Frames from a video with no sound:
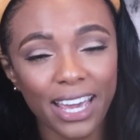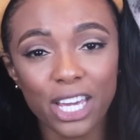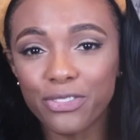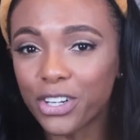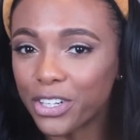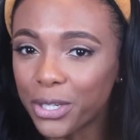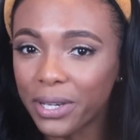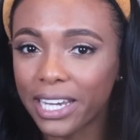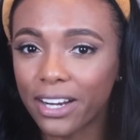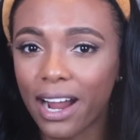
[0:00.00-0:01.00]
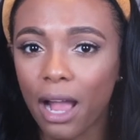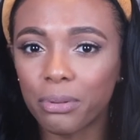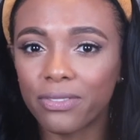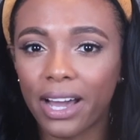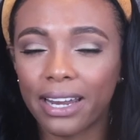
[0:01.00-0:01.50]
If you're new here, I
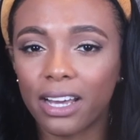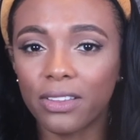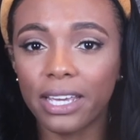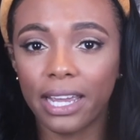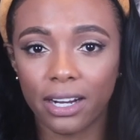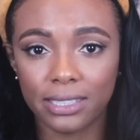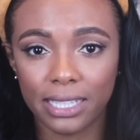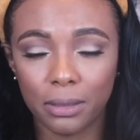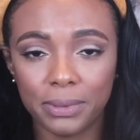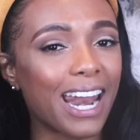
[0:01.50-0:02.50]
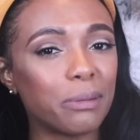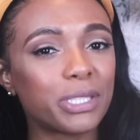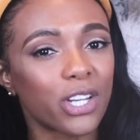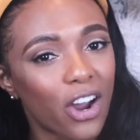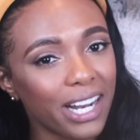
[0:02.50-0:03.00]
provide healthy hair tips and I'm
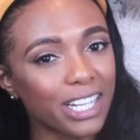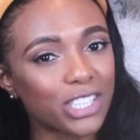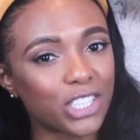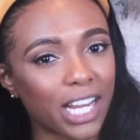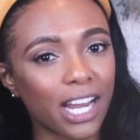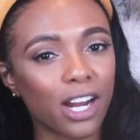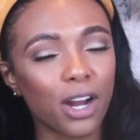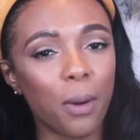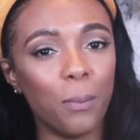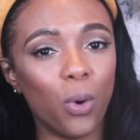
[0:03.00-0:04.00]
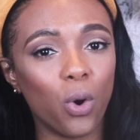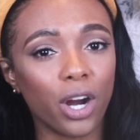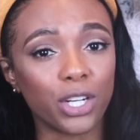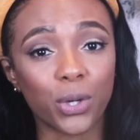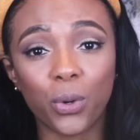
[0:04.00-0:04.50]
starting to share
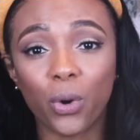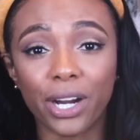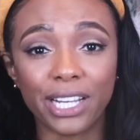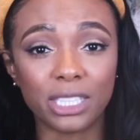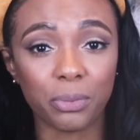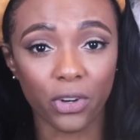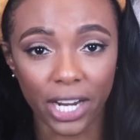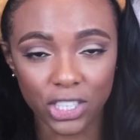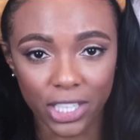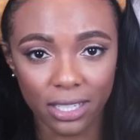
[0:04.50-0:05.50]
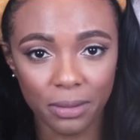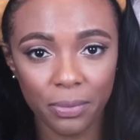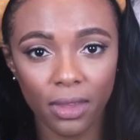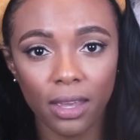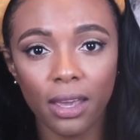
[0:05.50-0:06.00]
more decor inspiration.
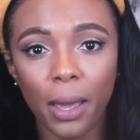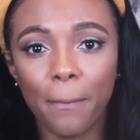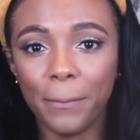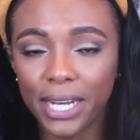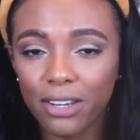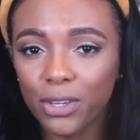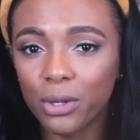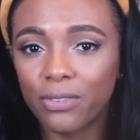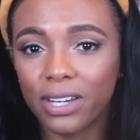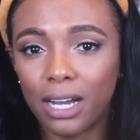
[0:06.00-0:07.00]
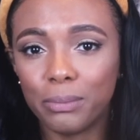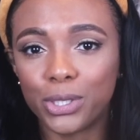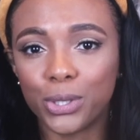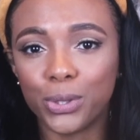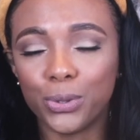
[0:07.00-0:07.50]
Many of you have come
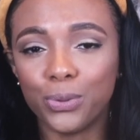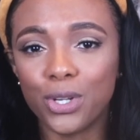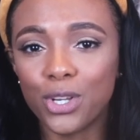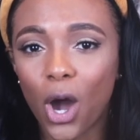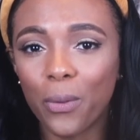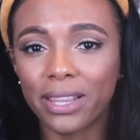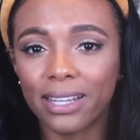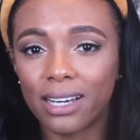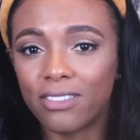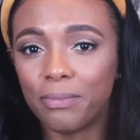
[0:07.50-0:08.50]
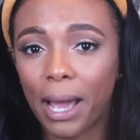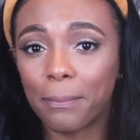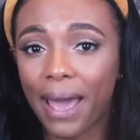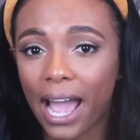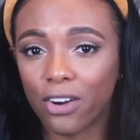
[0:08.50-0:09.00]
to know and love my
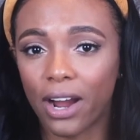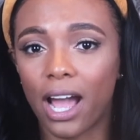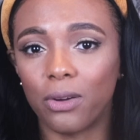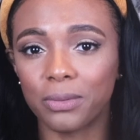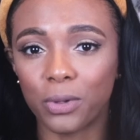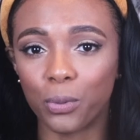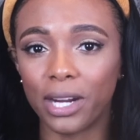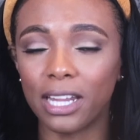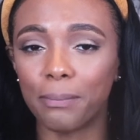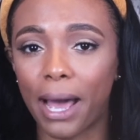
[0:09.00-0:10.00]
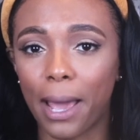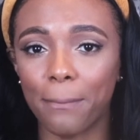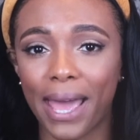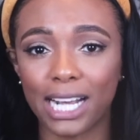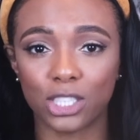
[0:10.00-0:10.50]
background. We're in
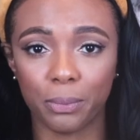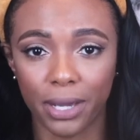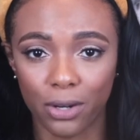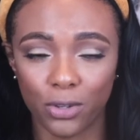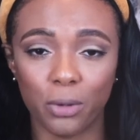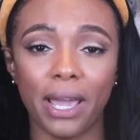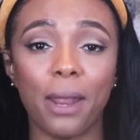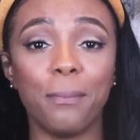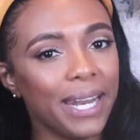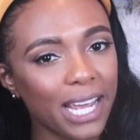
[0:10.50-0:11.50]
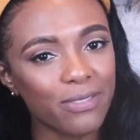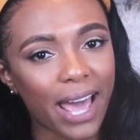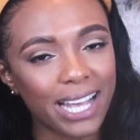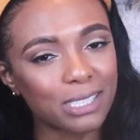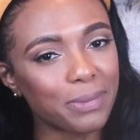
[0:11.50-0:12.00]
my master bedroom and many have
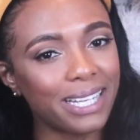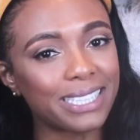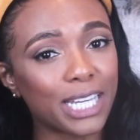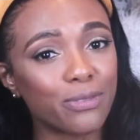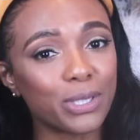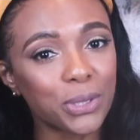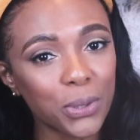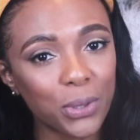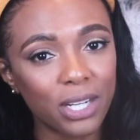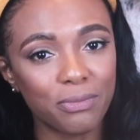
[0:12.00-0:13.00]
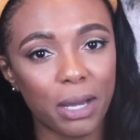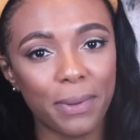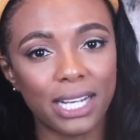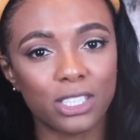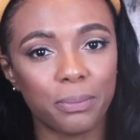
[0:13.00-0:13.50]
asked me to give a tour of my
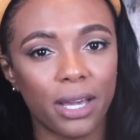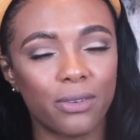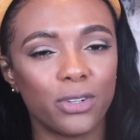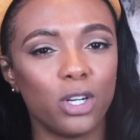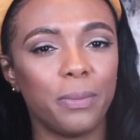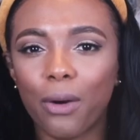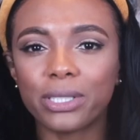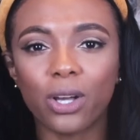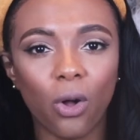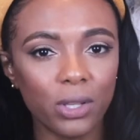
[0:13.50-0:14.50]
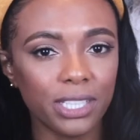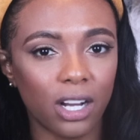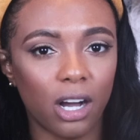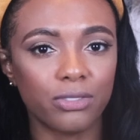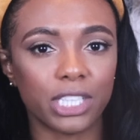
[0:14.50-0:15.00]
master bedroom. I was holding
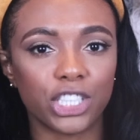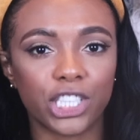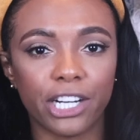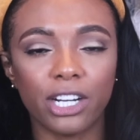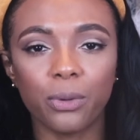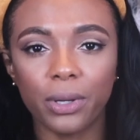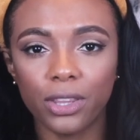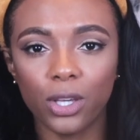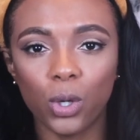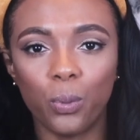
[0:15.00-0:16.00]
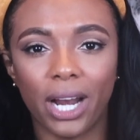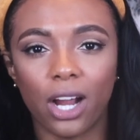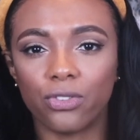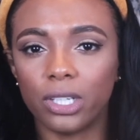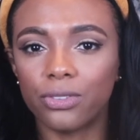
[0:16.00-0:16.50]
off to share it with you when
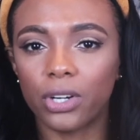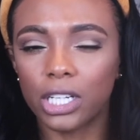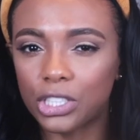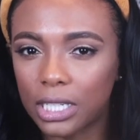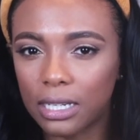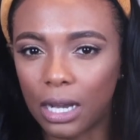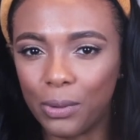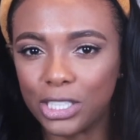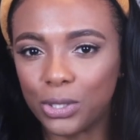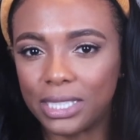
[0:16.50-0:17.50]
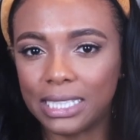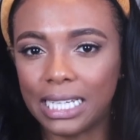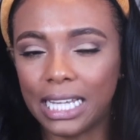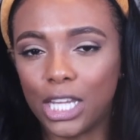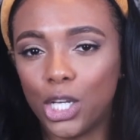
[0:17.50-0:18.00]
I refreshed it. I wanted you to
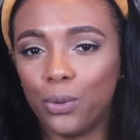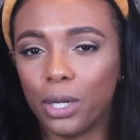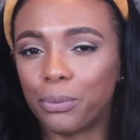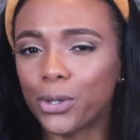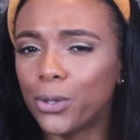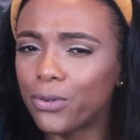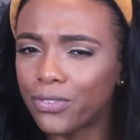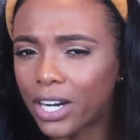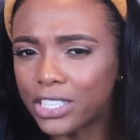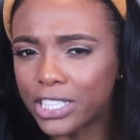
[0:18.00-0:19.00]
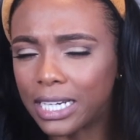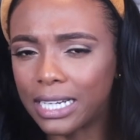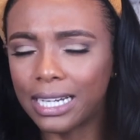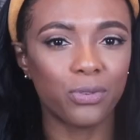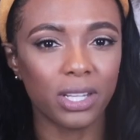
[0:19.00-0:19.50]
see the new and improved
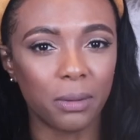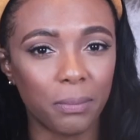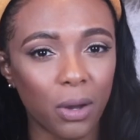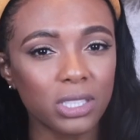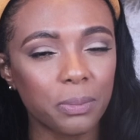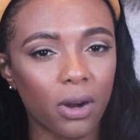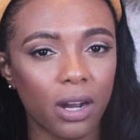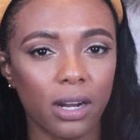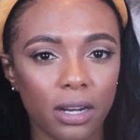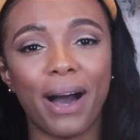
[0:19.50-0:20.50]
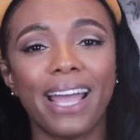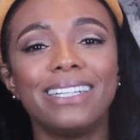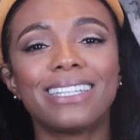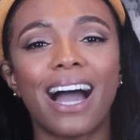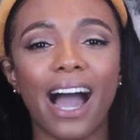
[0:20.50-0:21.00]
version. For the most part, my
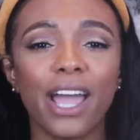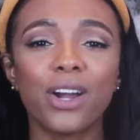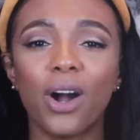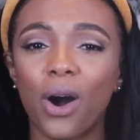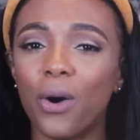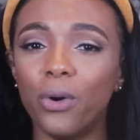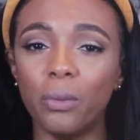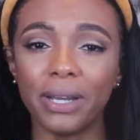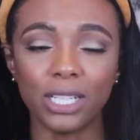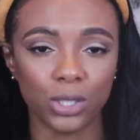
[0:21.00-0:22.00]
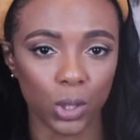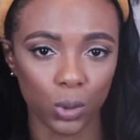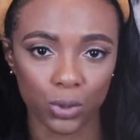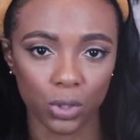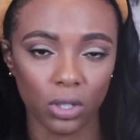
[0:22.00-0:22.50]
entire home is
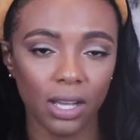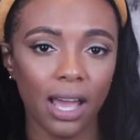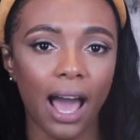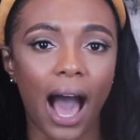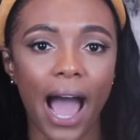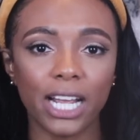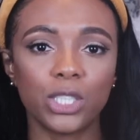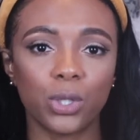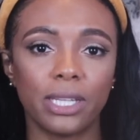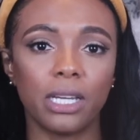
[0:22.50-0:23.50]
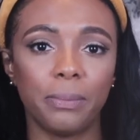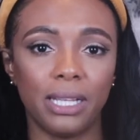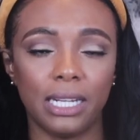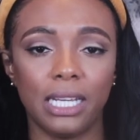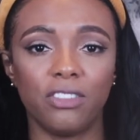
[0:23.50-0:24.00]
neutral. I enjoy the
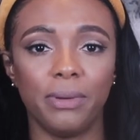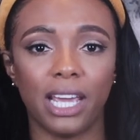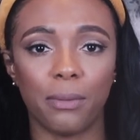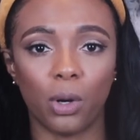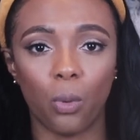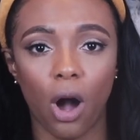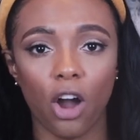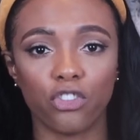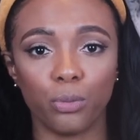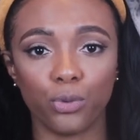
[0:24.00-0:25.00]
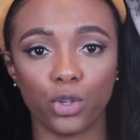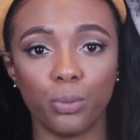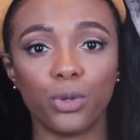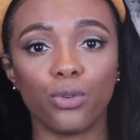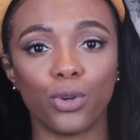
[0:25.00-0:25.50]
ability of being able to walk from
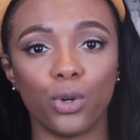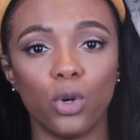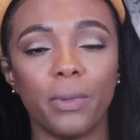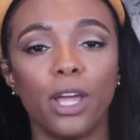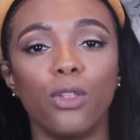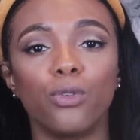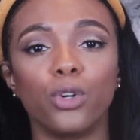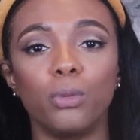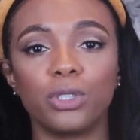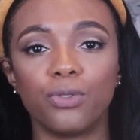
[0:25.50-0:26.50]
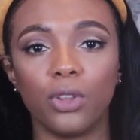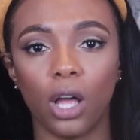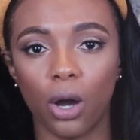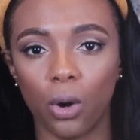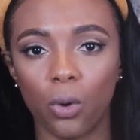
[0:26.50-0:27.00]
room to room and the rooms
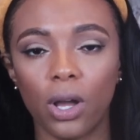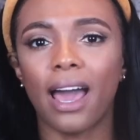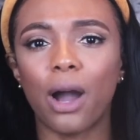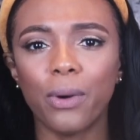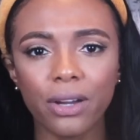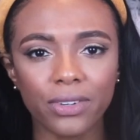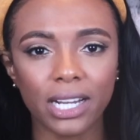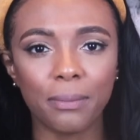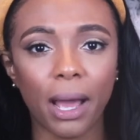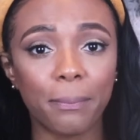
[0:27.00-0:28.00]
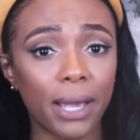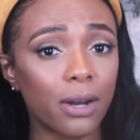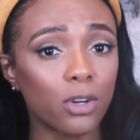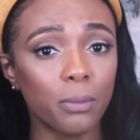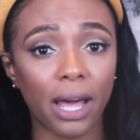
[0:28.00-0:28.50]
flow. However, in my
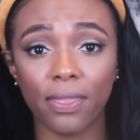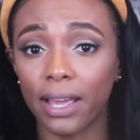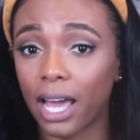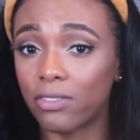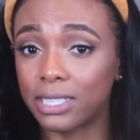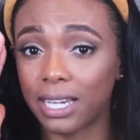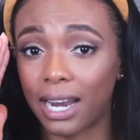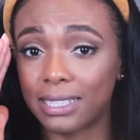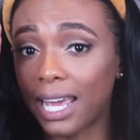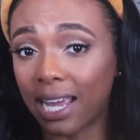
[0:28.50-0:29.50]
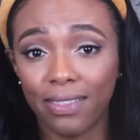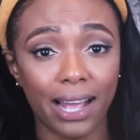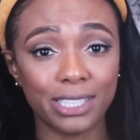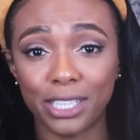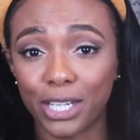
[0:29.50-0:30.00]
bedroom, I think I've just kind of taken
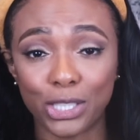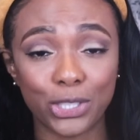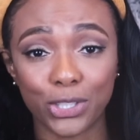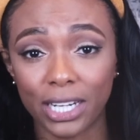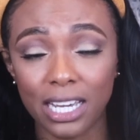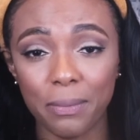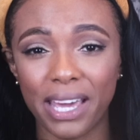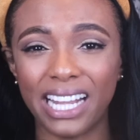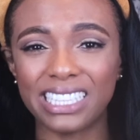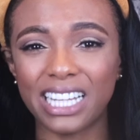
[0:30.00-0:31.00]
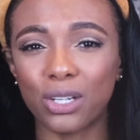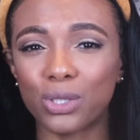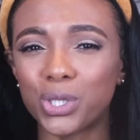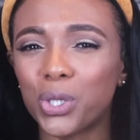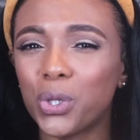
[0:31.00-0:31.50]
that to the extreme and it's a little
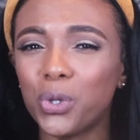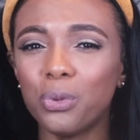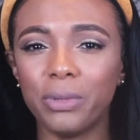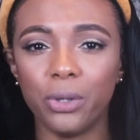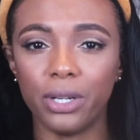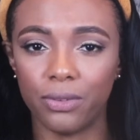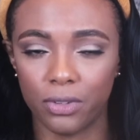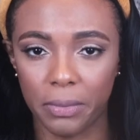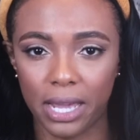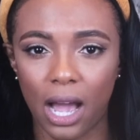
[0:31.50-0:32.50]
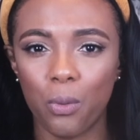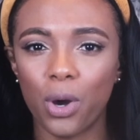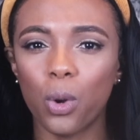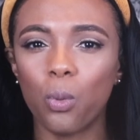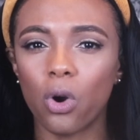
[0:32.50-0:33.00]
too muted for me. I
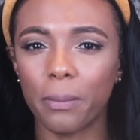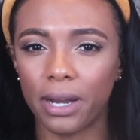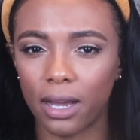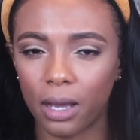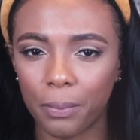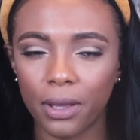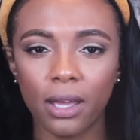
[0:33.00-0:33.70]
want to warm it up.